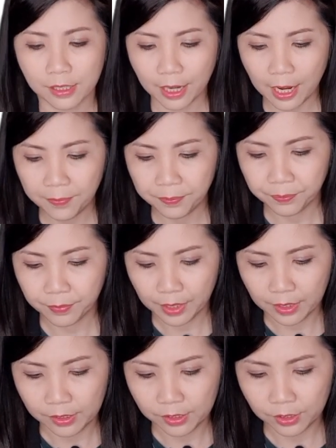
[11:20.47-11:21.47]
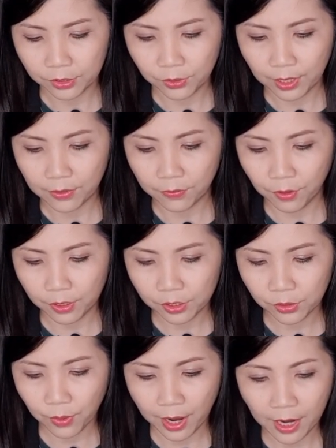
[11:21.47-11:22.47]
okay? So 24
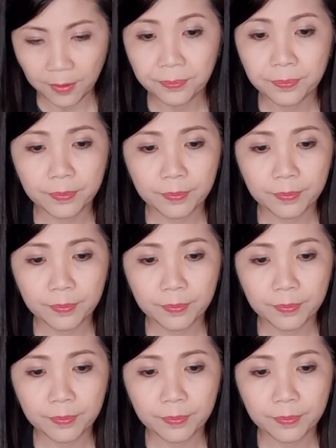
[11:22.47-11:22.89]
square